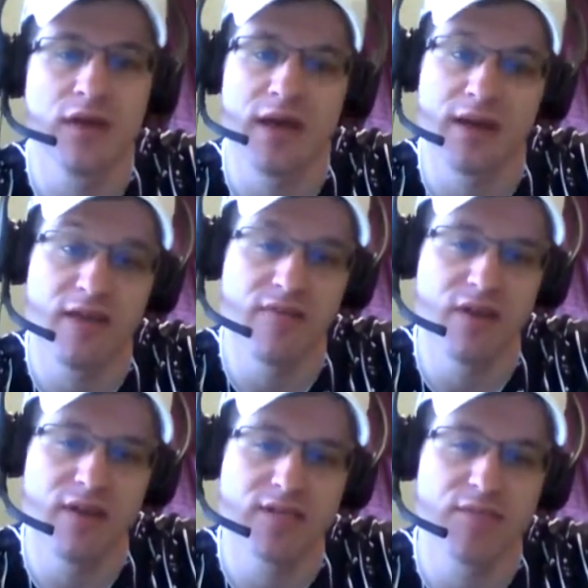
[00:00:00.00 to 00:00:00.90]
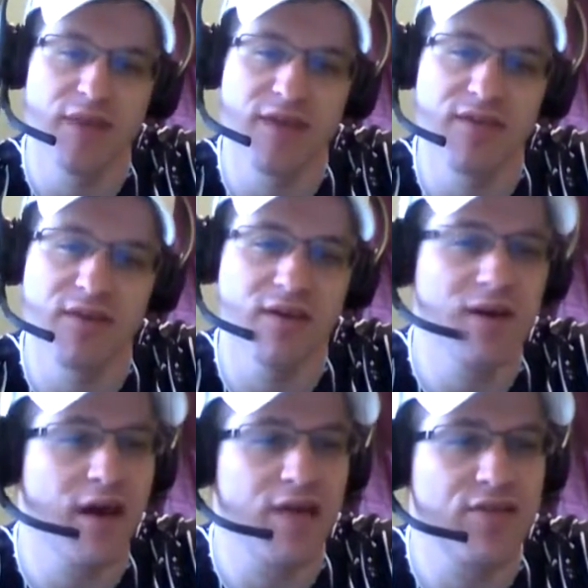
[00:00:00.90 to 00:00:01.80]
even against
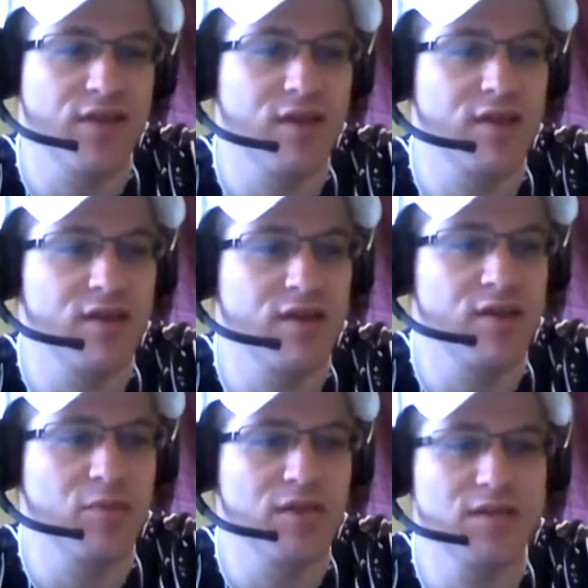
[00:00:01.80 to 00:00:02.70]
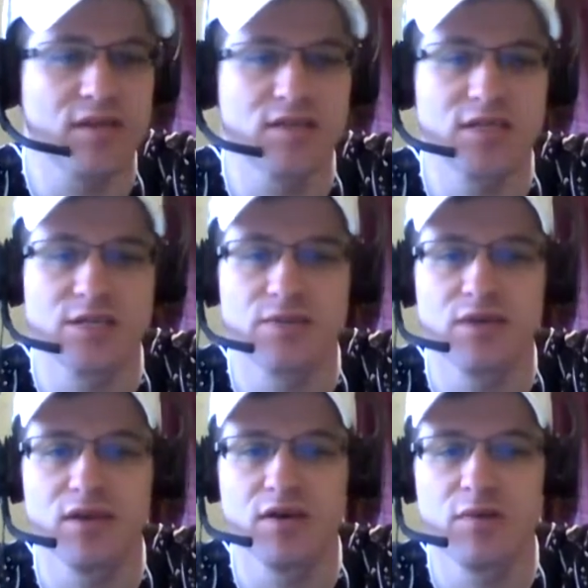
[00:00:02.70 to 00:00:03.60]
Sabathia, I think you might take a chance with
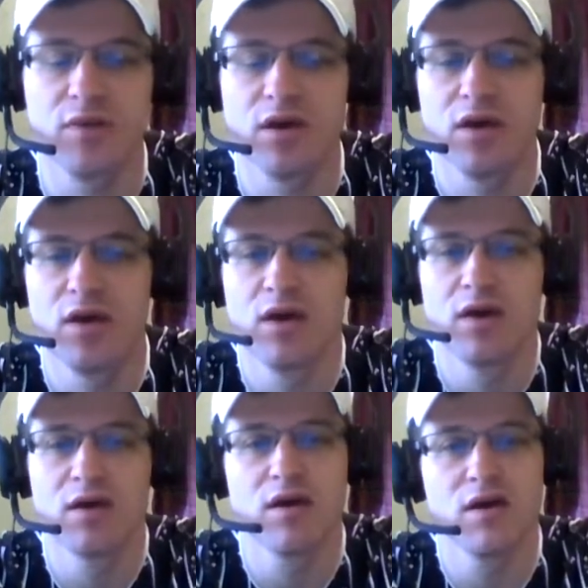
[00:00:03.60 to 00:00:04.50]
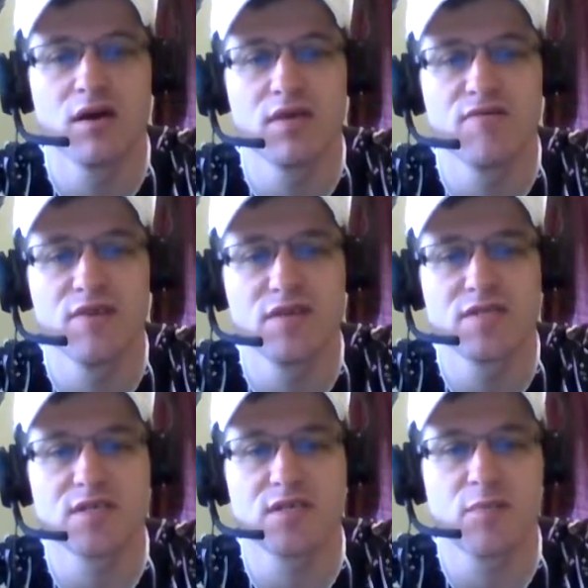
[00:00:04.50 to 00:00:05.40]
him. In
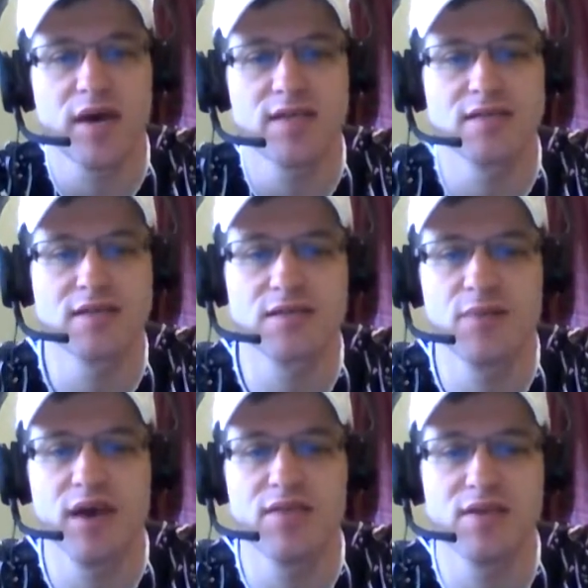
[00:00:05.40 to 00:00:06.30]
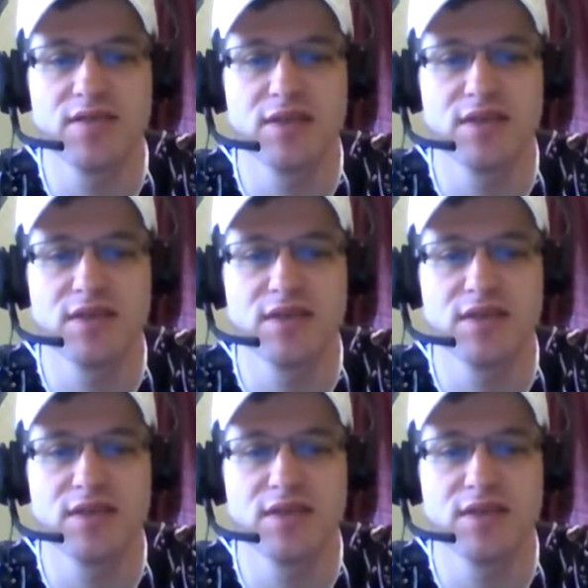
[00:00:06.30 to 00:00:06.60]
56 at bats against Sabathia, he's